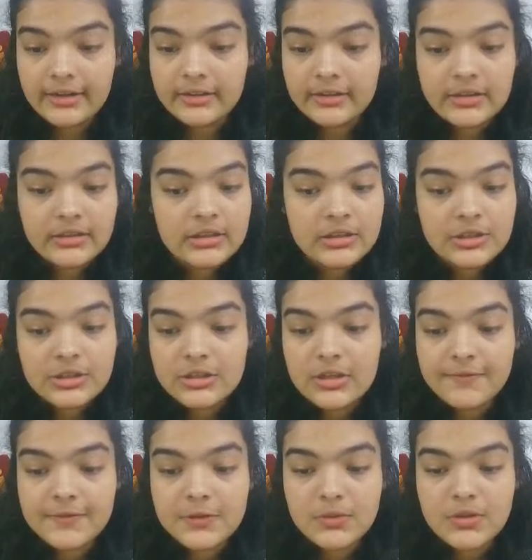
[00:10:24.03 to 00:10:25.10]
it just
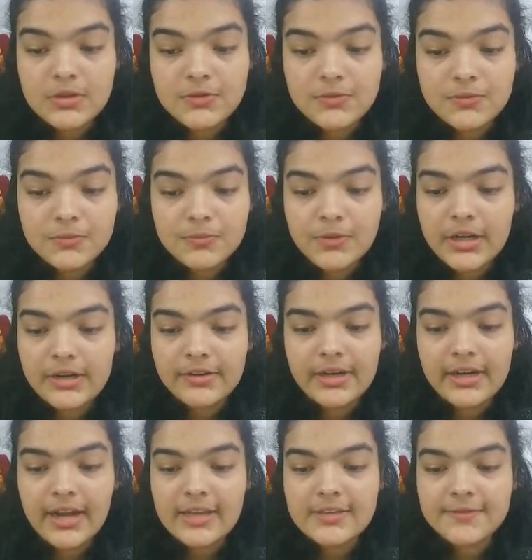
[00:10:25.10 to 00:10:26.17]
gives you this really
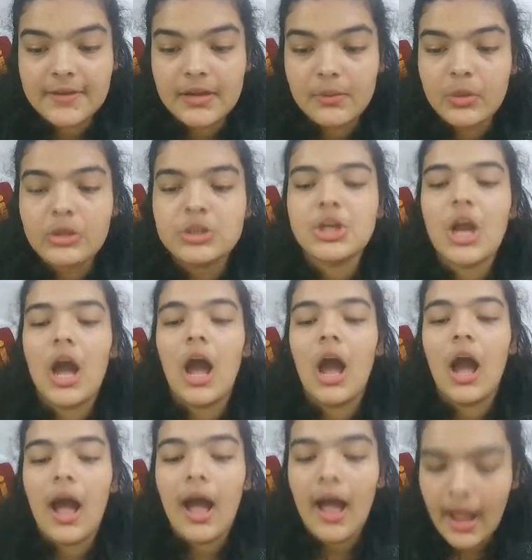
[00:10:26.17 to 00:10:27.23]
nice feel, which
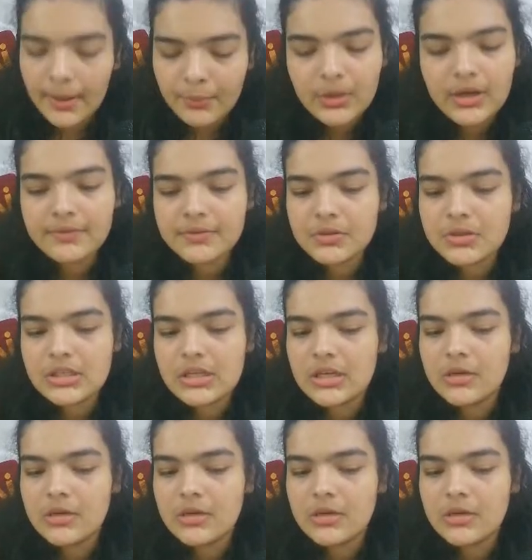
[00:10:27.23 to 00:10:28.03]
I would love to see in